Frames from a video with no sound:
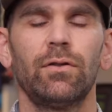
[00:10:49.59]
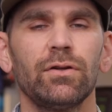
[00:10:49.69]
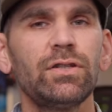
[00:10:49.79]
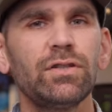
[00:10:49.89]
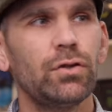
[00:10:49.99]

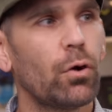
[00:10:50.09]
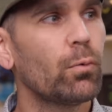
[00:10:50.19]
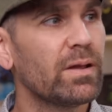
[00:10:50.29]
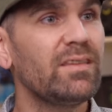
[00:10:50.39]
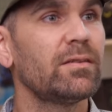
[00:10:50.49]
There's just no
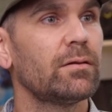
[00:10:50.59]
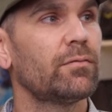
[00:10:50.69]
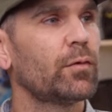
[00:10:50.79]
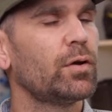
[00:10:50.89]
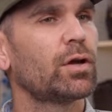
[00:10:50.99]
reason
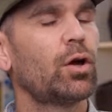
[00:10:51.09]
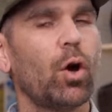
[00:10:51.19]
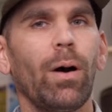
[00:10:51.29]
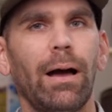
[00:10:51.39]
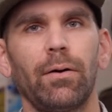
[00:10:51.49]
for you to
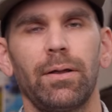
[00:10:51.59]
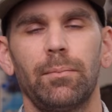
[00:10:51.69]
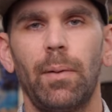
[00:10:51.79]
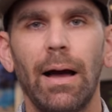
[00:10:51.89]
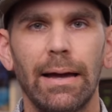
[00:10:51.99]
go out
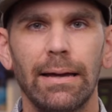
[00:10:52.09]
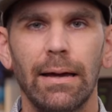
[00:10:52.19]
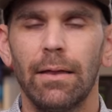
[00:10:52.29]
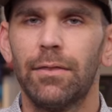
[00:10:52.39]
and buy